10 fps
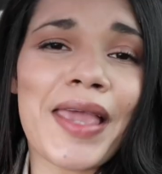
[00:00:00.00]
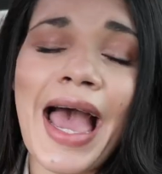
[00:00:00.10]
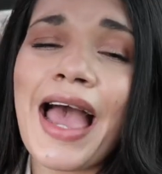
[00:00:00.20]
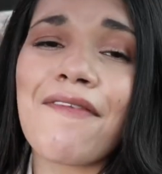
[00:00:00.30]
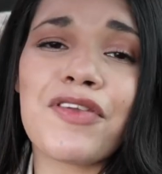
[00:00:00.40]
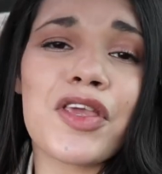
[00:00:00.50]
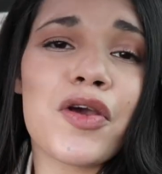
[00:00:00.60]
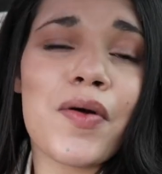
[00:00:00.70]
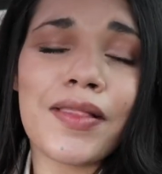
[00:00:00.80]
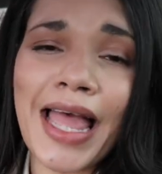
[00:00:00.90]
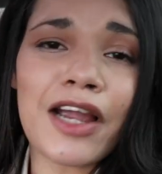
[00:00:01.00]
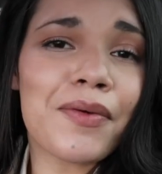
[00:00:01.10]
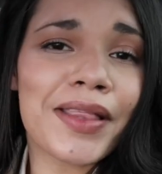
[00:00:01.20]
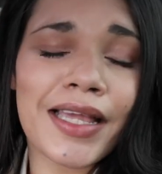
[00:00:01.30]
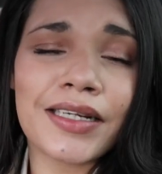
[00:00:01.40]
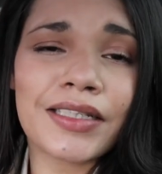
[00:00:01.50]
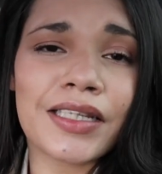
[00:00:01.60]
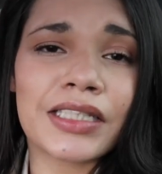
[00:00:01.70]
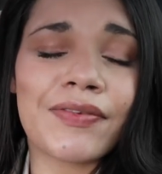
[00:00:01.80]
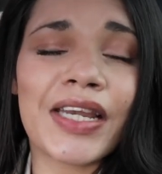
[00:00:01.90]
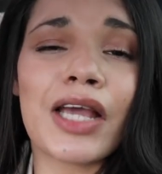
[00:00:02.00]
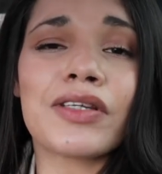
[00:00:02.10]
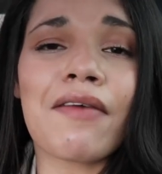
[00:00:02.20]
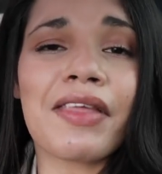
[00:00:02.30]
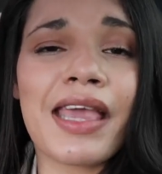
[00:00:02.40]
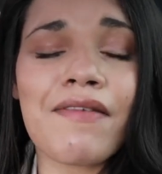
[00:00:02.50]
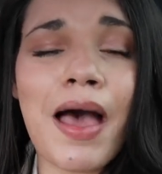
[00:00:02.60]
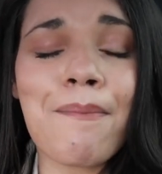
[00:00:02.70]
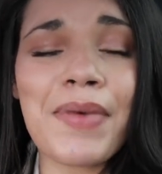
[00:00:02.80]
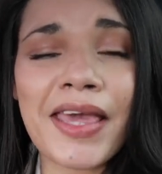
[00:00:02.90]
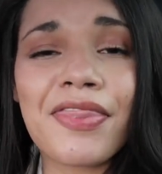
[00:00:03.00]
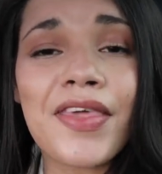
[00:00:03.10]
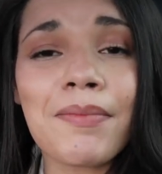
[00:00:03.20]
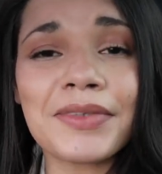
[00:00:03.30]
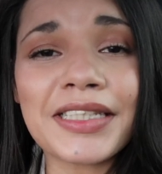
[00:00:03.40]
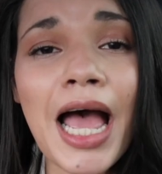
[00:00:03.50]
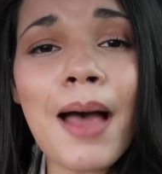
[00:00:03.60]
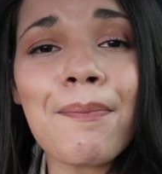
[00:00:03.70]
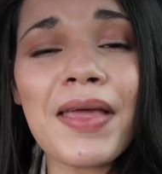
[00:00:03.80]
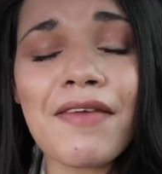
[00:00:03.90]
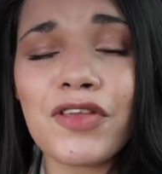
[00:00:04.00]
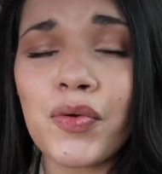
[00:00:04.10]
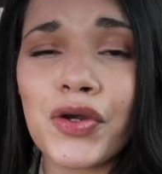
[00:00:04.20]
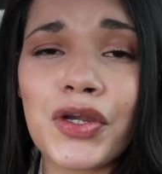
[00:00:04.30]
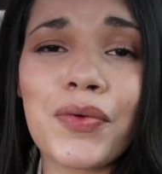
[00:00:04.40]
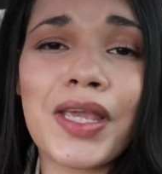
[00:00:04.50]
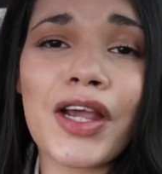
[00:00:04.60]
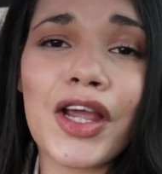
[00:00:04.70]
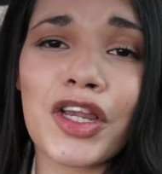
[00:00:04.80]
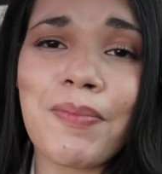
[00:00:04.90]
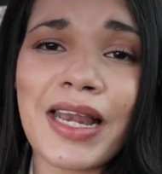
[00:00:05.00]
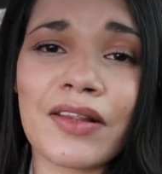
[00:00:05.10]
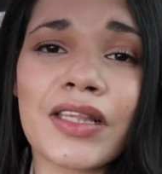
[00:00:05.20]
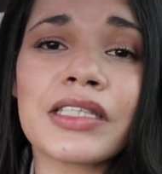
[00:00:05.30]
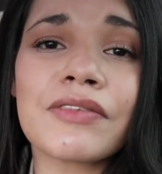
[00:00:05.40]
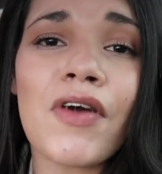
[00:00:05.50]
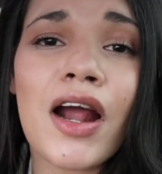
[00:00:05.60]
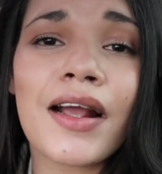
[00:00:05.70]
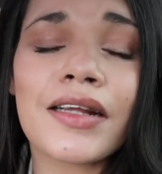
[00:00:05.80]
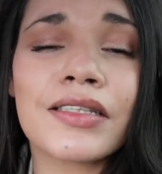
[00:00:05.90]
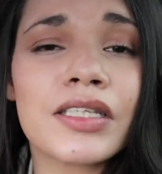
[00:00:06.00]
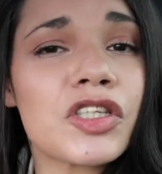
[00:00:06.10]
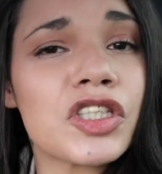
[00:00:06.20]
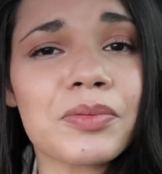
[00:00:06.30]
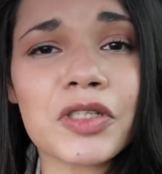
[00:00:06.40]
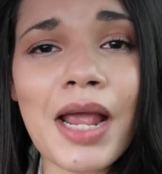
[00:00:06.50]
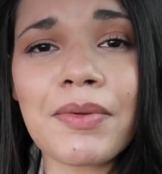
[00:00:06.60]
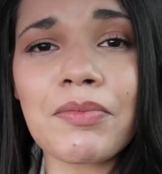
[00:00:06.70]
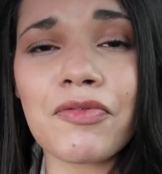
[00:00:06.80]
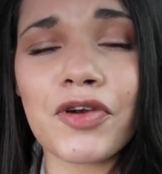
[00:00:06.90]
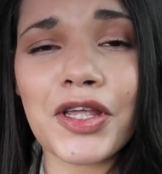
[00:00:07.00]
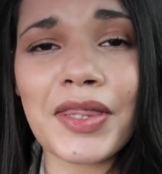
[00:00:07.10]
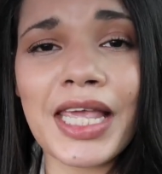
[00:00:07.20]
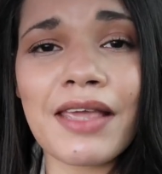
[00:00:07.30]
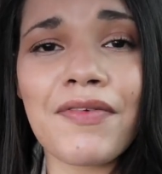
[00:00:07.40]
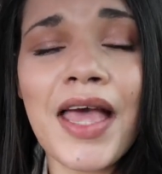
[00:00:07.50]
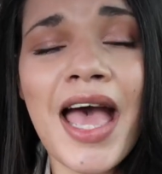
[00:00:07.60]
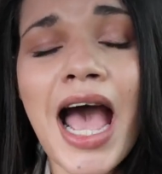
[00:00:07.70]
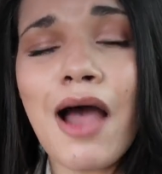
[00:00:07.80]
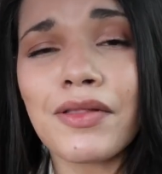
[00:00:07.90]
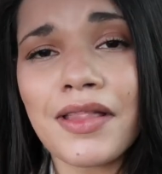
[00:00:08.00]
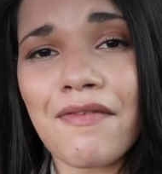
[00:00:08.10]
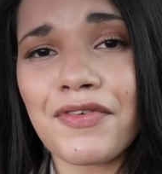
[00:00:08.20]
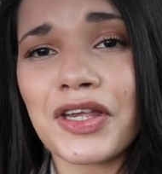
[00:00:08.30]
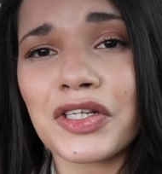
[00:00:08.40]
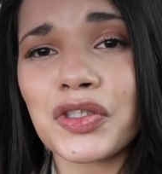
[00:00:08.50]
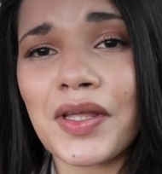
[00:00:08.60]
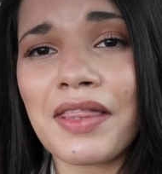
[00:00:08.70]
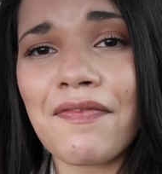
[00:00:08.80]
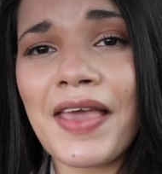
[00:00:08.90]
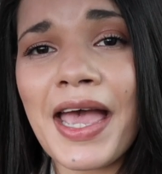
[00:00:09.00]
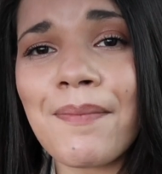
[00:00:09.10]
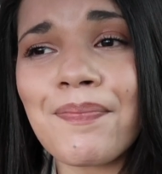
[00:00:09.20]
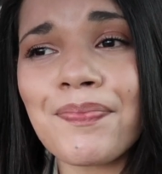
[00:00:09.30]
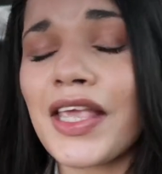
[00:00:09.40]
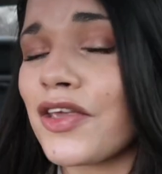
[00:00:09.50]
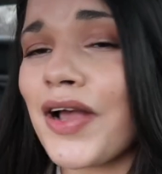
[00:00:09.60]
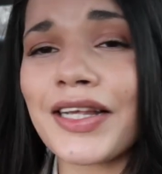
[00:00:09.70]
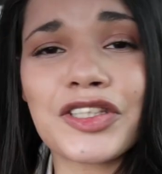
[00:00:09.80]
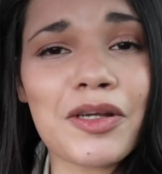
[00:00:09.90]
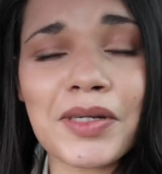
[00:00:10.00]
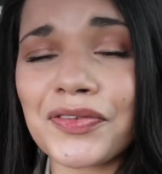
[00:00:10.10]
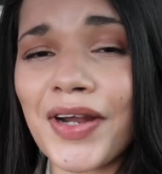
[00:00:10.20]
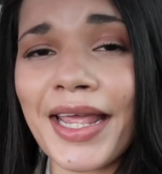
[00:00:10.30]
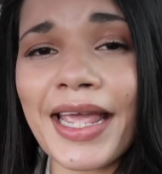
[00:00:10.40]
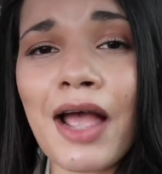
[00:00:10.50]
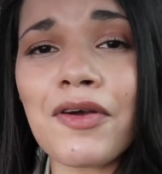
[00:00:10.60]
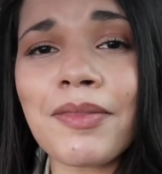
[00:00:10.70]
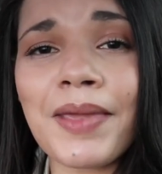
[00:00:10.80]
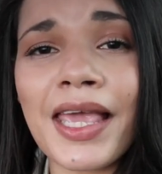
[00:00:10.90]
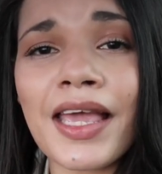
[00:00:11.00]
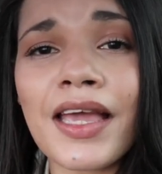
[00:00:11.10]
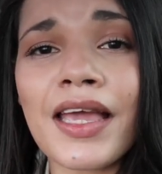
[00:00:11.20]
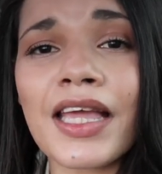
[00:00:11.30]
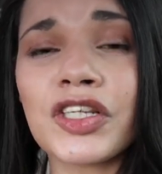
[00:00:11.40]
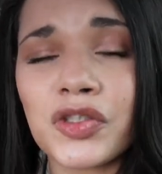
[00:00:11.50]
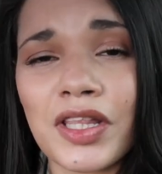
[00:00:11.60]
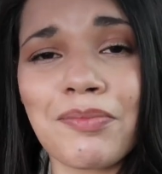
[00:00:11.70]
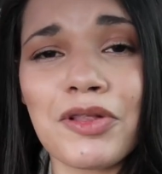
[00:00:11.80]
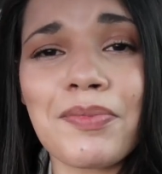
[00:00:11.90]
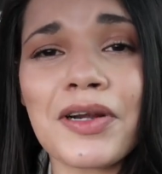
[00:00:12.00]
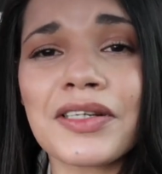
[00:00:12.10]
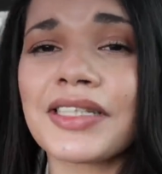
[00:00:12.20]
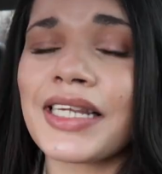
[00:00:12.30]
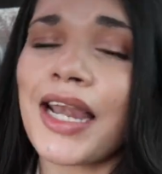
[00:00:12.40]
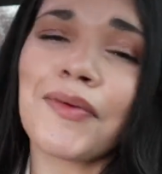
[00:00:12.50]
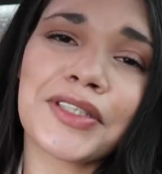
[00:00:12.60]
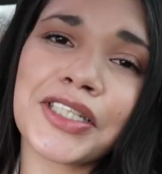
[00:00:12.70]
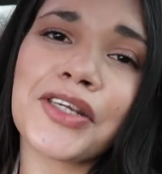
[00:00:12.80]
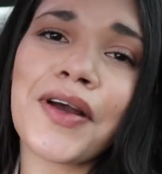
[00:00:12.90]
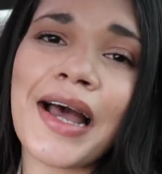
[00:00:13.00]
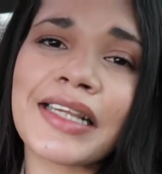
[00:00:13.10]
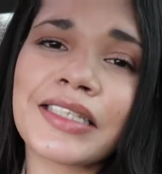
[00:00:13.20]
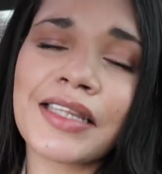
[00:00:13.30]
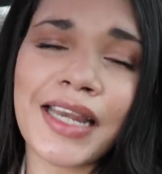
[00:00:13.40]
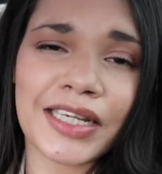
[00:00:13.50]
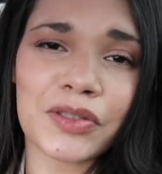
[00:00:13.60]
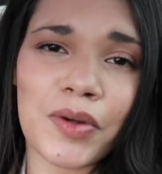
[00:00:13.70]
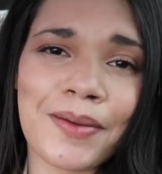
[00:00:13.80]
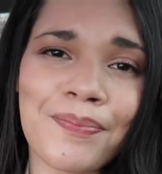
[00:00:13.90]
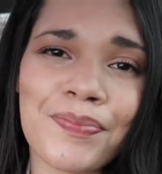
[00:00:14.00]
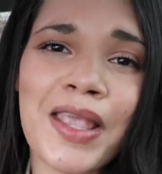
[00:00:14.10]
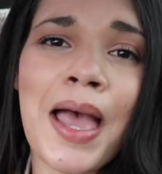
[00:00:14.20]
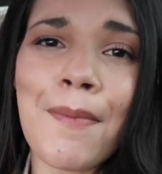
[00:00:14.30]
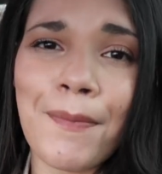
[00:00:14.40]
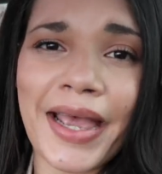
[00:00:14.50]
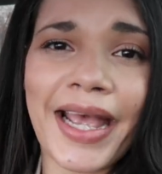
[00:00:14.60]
yeah, if you like or related to this video, definitely give it a big thumbs up. If you are new here and you made it this far, consider subscribing before you leave. I would love for you to join the fam. Thank you guys so much for hanging out with me. Enjoy the bloopers, and I will see you guys in the next one. Bye